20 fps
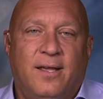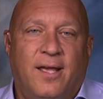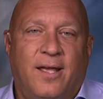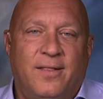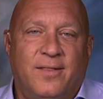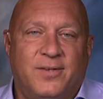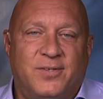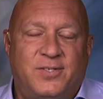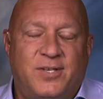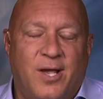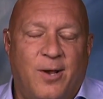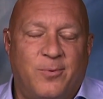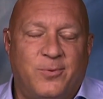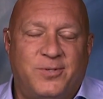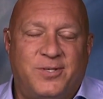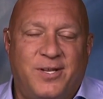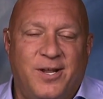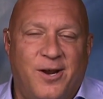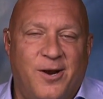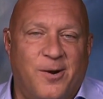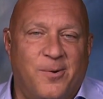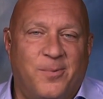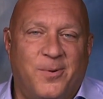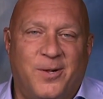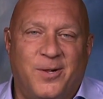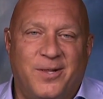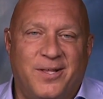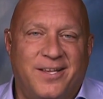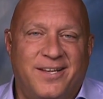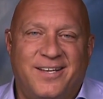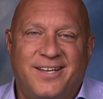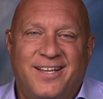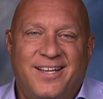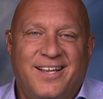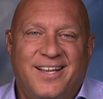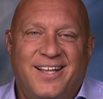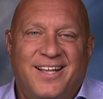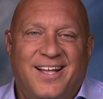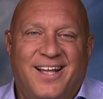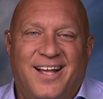and the set was terrible, and
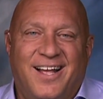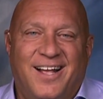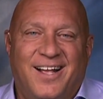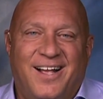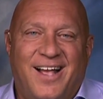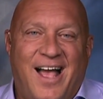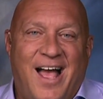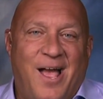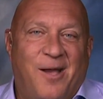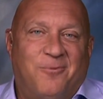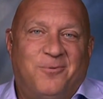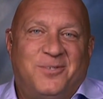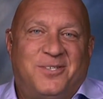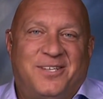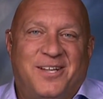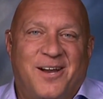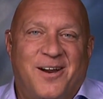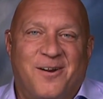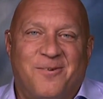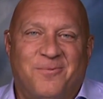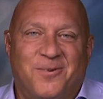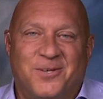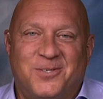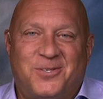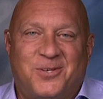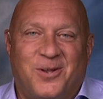I was terrible.